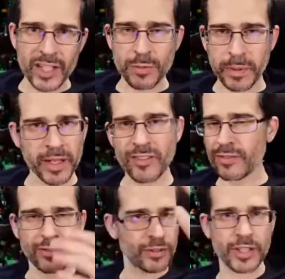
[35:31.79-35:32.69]

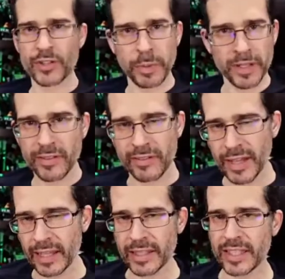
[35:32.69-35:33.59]
experience. Your experience is
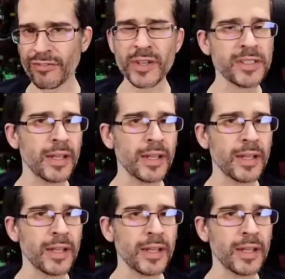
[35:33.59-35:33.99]
likely different.